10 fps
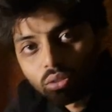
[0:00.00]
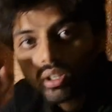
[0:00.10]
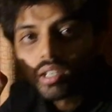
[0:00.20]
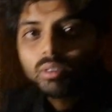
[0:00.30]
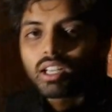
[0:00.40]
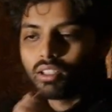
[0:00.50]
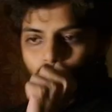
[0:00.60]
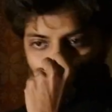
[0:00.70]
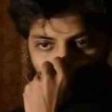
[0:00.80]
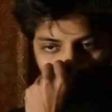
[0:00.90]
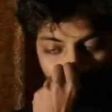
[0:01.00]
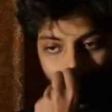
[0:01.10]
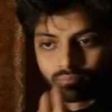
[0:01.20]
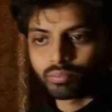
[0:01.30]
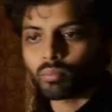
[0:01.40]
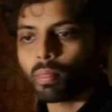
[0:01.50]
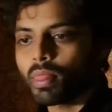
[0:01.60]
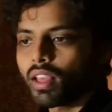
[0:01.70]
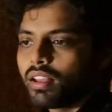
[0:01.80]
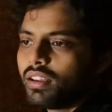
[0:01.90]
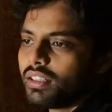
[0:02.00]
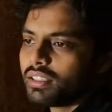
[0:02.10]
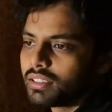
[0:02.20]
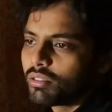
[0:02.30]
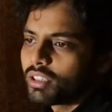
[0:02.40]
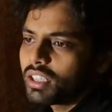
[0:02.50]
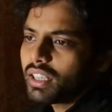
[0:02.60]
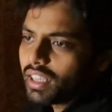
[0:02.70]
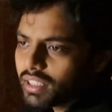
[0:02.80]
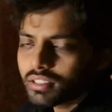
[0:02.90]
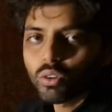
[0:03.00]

So let me tell you one thing. The word is